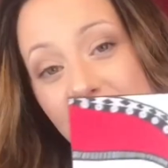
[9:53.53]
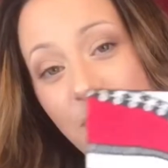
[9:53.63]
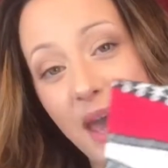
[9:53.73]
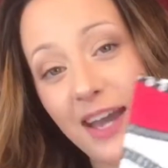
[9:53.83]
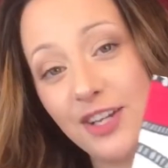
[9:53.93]
The
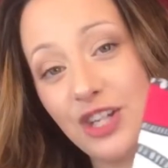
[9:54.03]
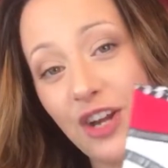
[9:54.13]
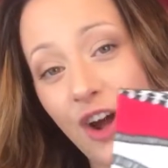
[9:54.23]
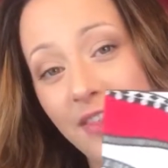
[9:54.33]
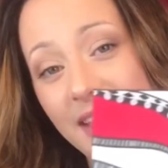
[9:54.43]

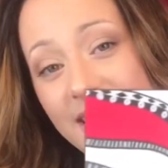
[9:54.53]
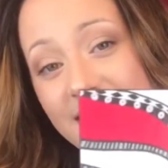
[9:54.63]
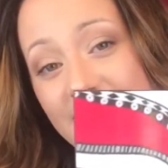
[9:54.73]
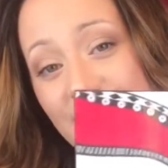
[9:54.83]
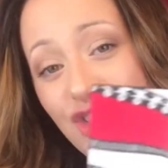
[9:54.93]
packaging on
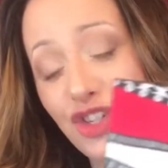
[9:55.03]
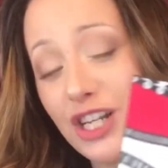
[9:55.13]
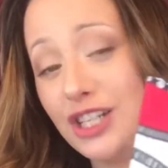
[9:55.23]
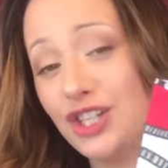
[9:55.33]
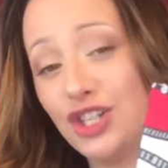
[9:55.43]
this is
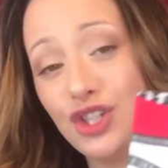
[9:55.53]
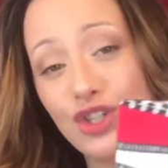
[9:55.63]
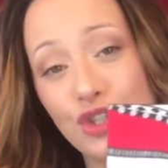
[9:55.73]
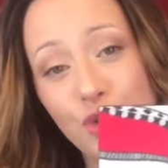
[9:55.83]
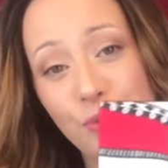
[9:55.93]
just
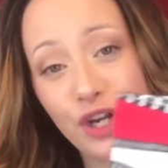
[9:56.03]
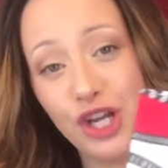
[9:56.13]
super